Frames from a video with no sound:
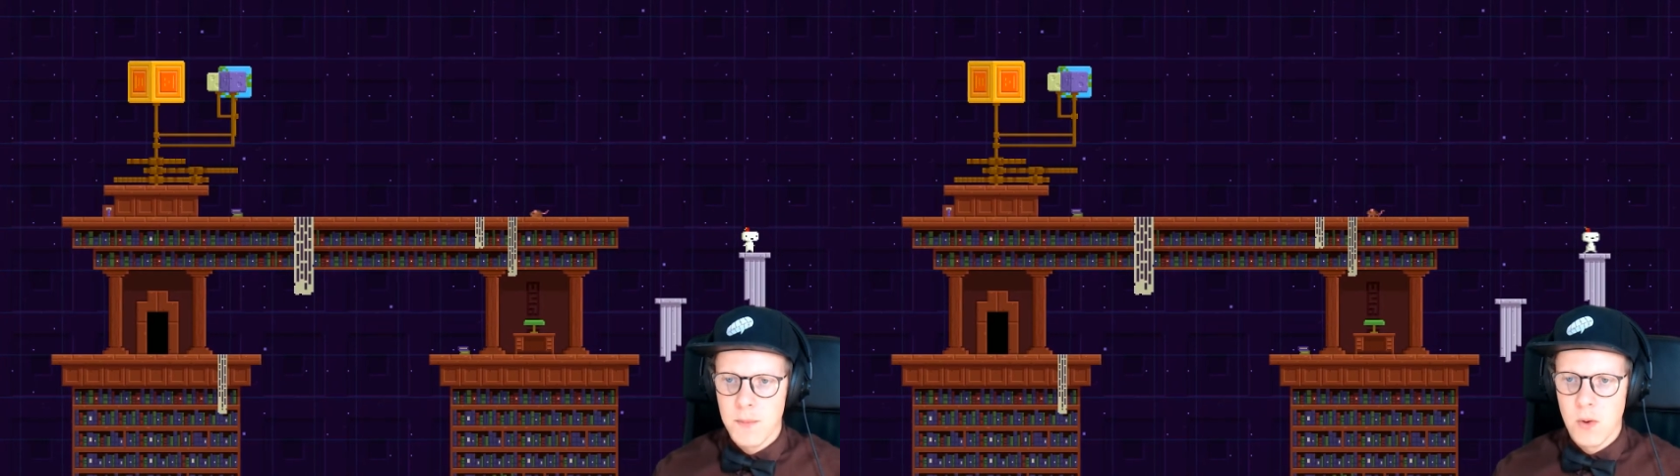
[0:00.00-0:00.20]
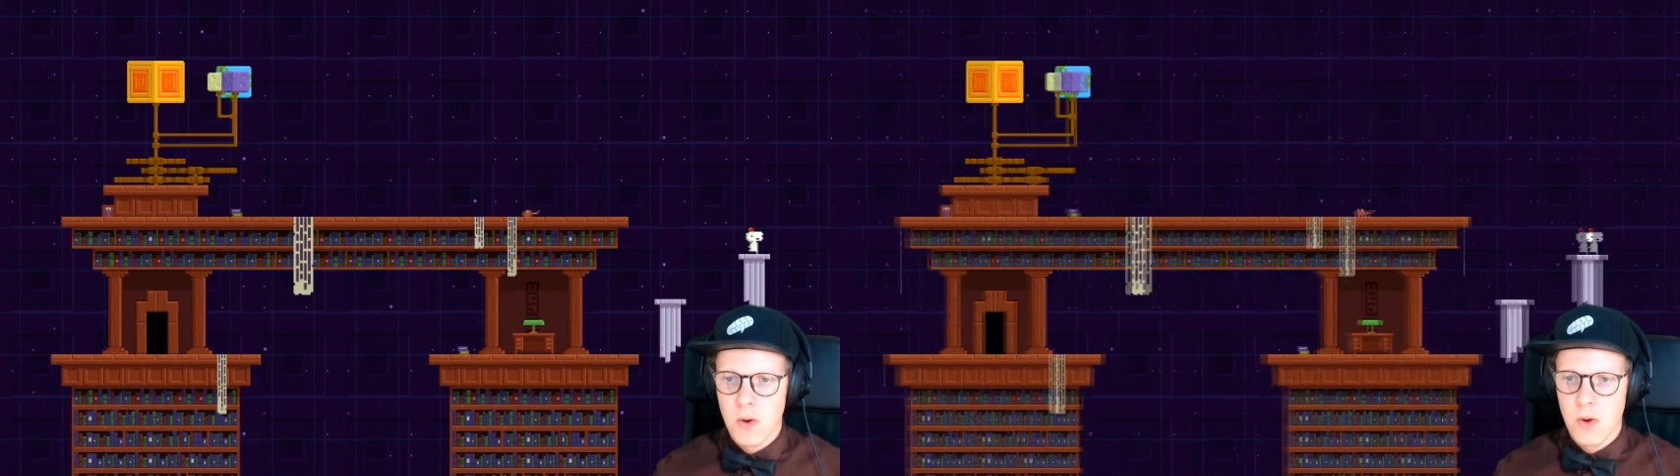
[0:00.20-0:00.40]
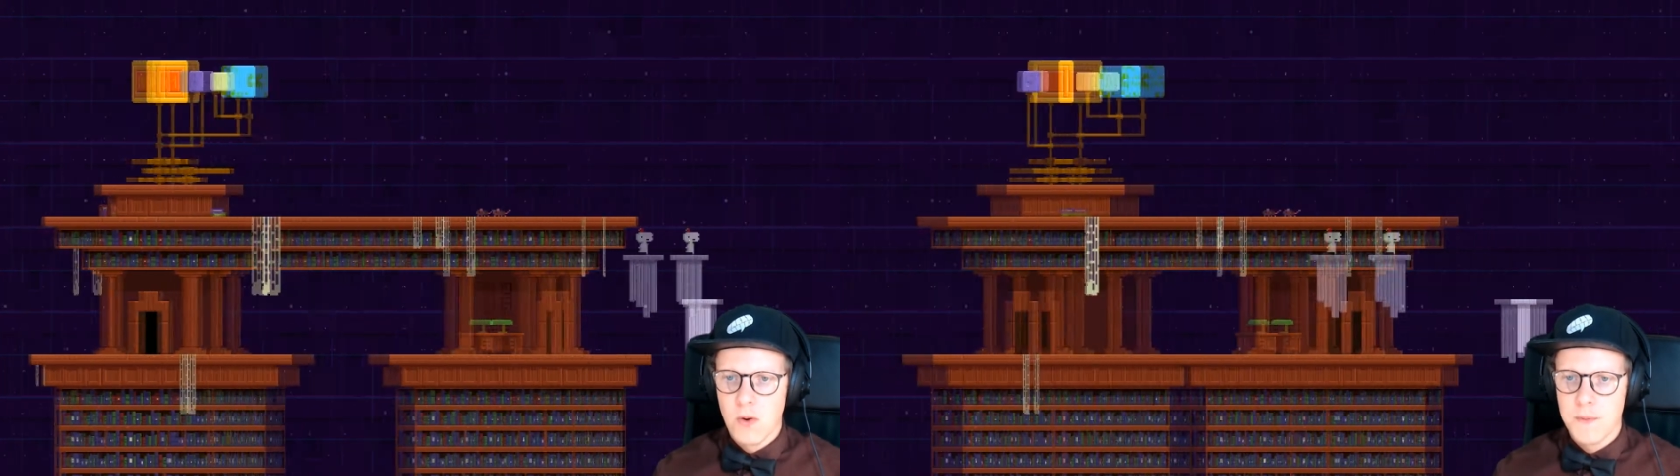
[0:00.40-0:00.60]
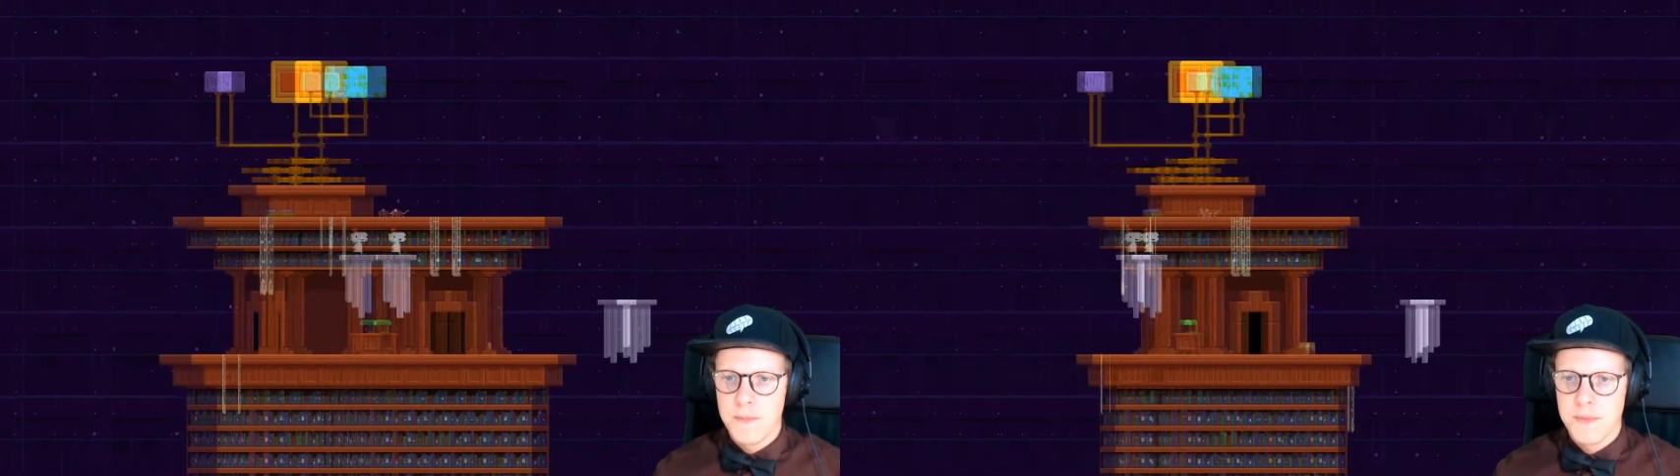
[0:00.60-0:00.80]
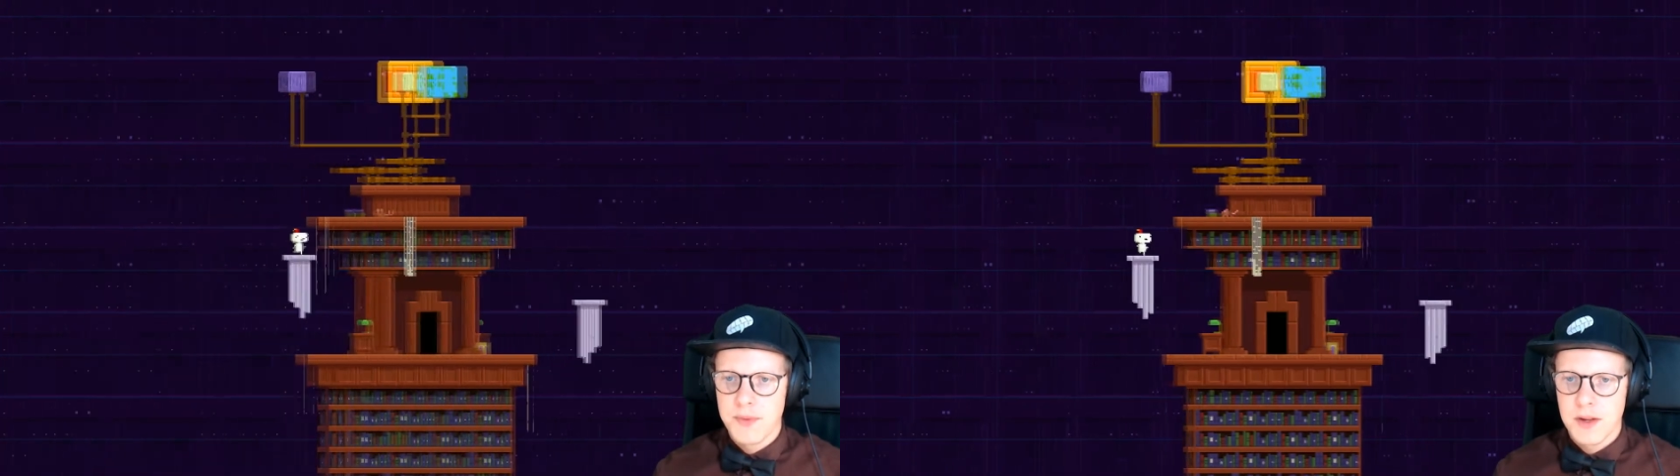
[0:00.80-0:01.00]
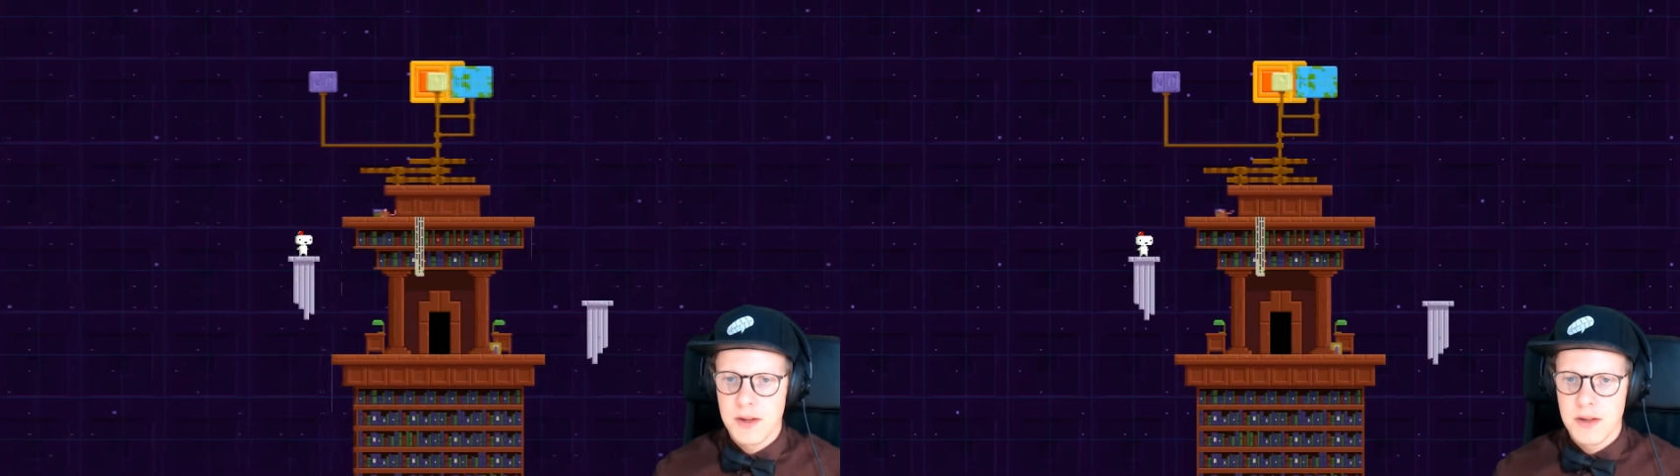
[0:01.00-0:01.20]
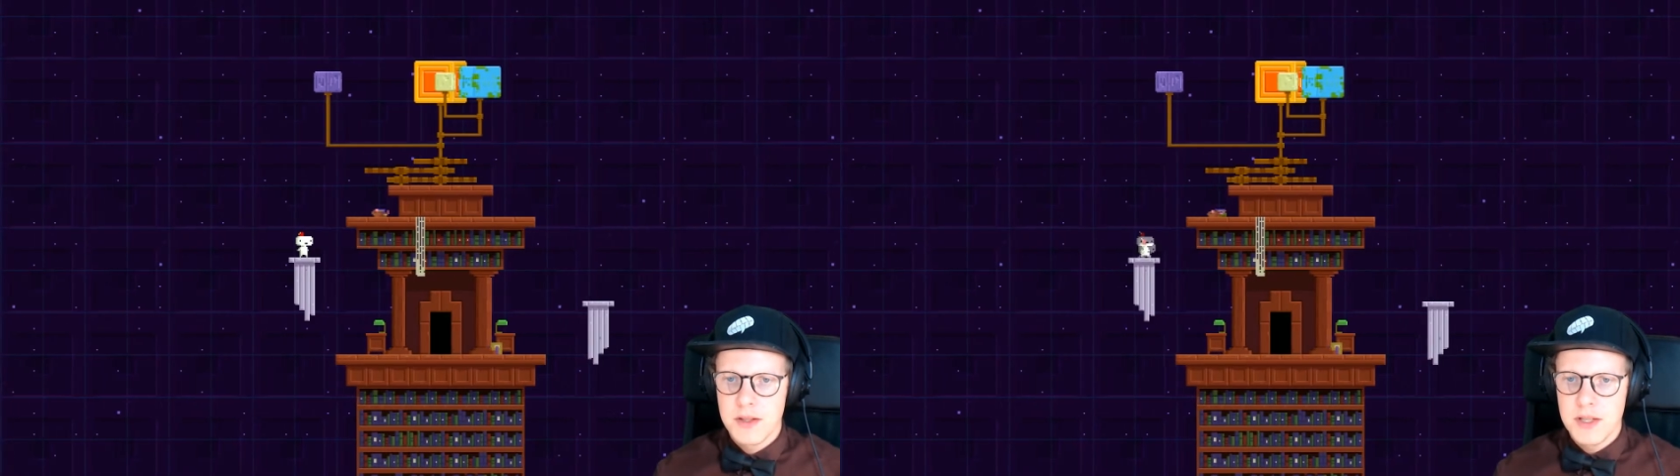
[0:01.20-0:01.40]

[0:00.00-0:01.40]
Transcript: Whoa! You